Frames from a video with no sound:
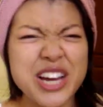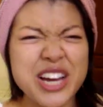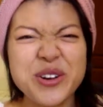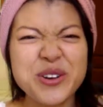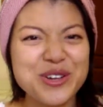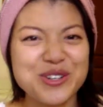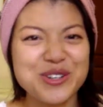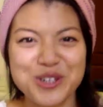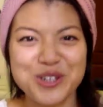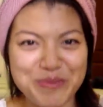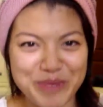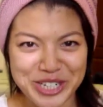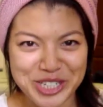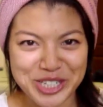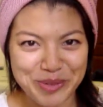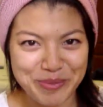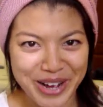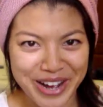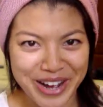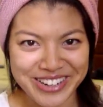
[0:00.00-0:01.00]
tell you too
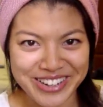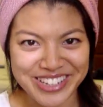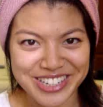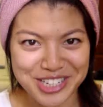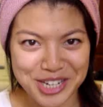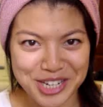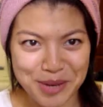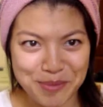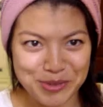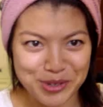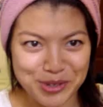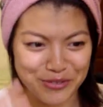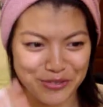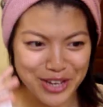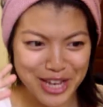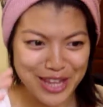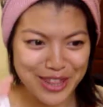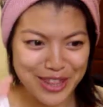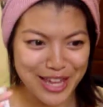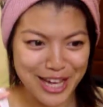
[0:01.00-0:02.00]
much about it in terms of